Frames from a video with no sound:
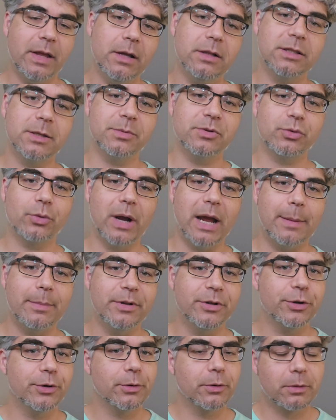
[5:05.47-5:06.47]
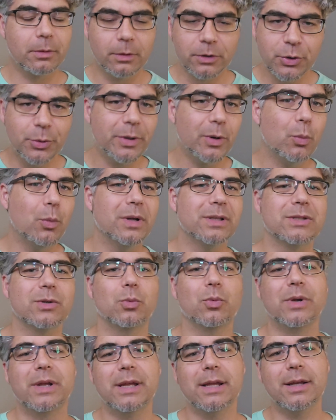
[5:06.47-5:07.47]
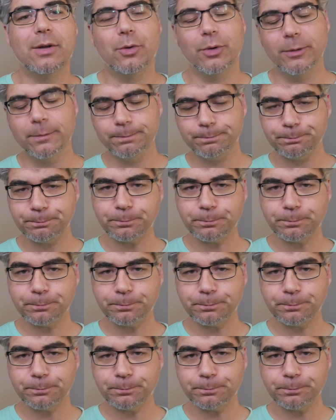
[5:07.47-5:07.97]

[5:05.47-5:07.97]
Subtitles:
unsubscribe and you're doing it once a week, or